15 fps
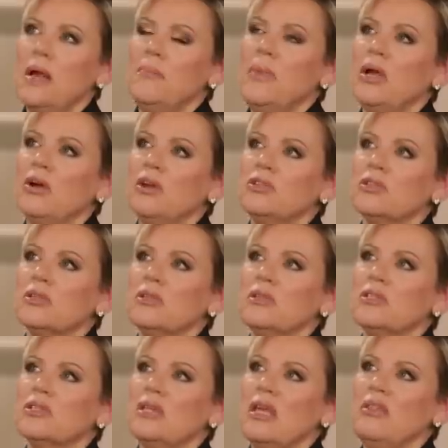Because,
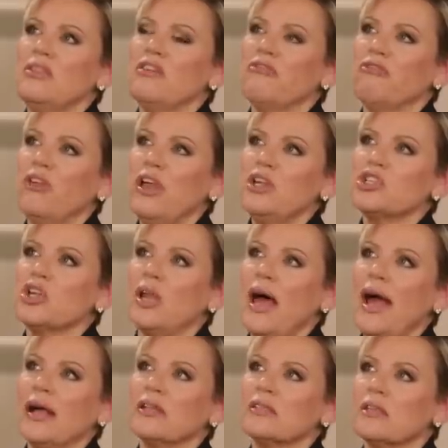see, the flesh
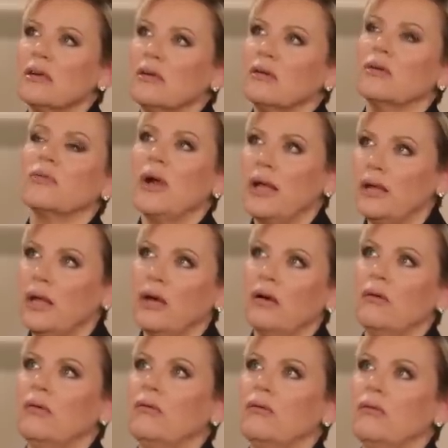likes right now.